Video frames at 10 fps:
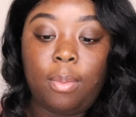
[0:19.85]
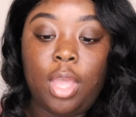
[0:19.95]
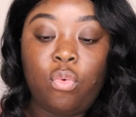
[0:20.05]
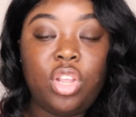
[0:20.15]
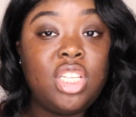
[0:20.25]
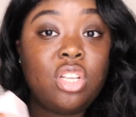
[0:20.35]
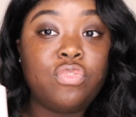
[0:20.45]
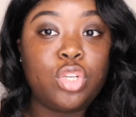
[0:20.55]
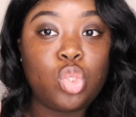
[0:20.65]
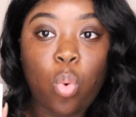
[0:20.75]
It retails
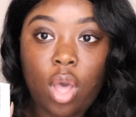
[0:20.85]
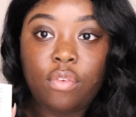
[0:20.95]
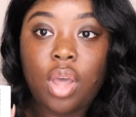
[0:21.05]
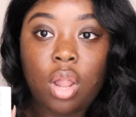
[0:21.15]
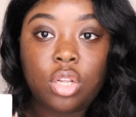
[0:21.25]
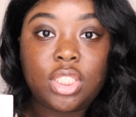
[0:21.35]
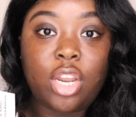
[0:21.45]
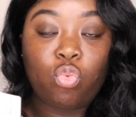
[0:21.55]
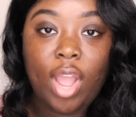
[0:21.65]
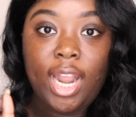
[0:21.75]
for $12,
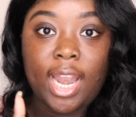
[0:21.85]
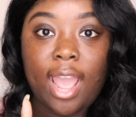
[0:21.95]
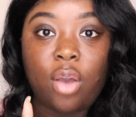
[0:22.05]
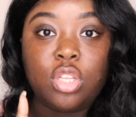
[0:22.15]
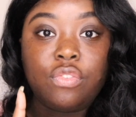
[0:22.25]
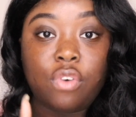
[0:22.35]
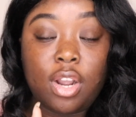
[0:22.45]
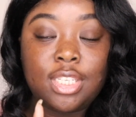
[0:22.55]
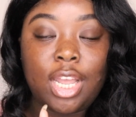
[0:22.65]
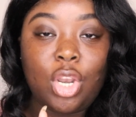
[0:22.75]
and right now, as far
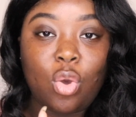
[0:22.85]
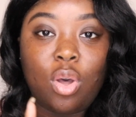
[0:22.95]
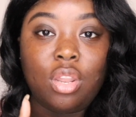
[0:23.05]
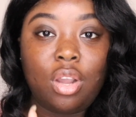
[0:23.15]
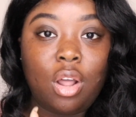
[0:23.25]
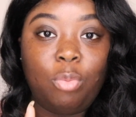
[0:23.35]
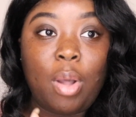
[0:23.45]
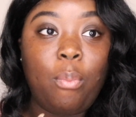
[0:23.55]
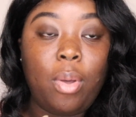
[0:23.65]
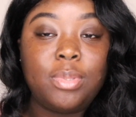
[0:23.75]
as I know, on the
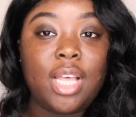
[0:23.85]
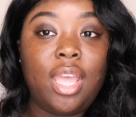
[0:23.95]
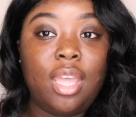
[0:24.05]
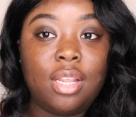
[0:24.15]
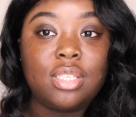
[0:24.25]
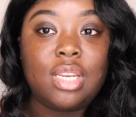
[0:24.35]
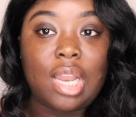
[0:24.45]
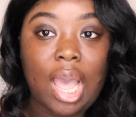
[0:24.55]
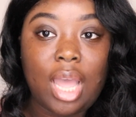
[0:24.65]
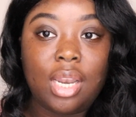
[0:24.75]
Colourpop website, it is
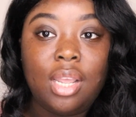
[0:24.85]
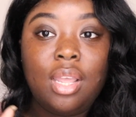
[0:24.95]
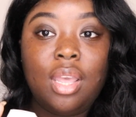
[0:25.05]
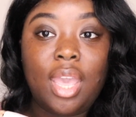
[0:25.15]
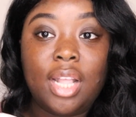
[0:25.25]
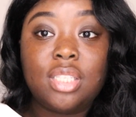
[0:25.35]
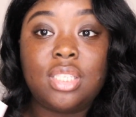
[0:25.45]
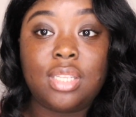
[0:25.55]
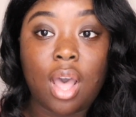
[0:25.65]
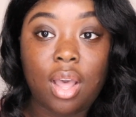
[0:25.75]
not in
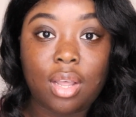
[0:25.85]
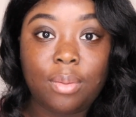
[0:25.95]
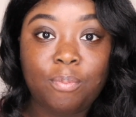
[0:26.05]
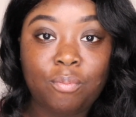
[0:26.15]
stock.